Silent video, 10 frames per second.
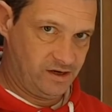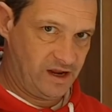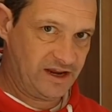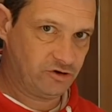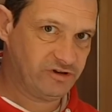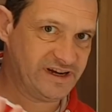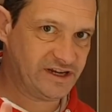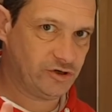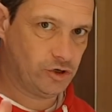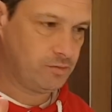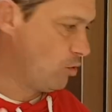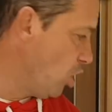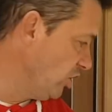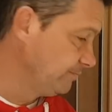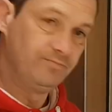Ingredient number
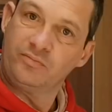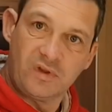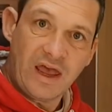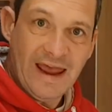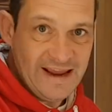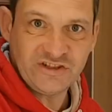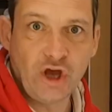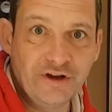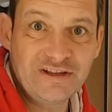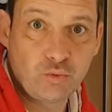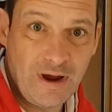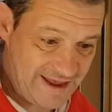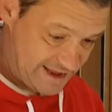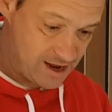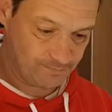1. It's on its
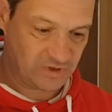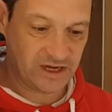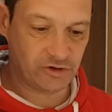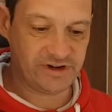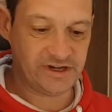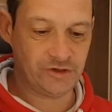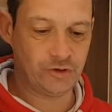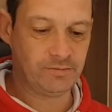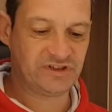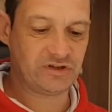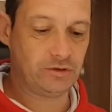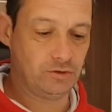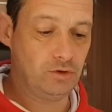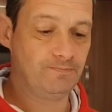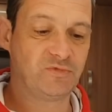way. Ingredient number
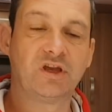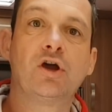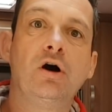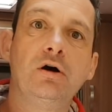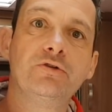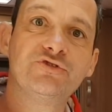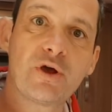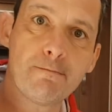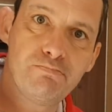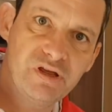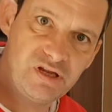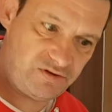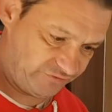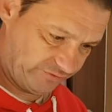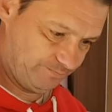2, corned
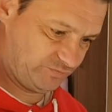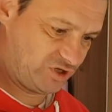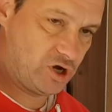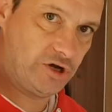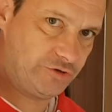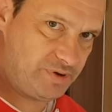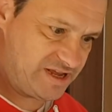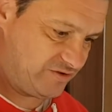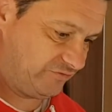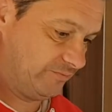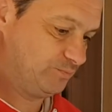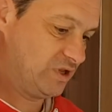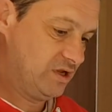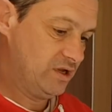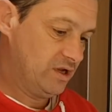beef. Corned beef.
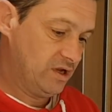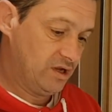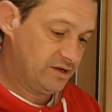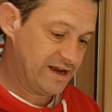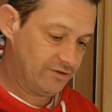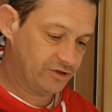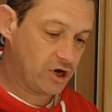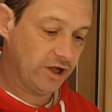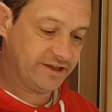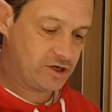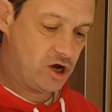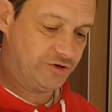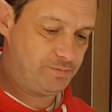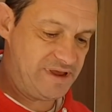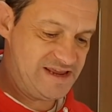Now they call it
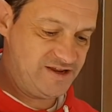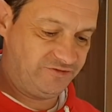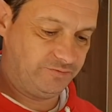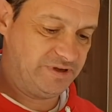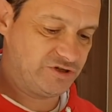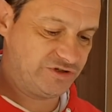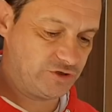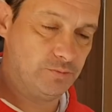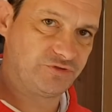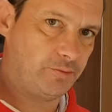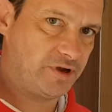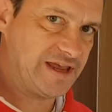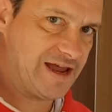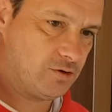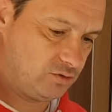corned beef because it comes from a
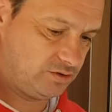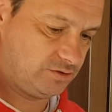cow.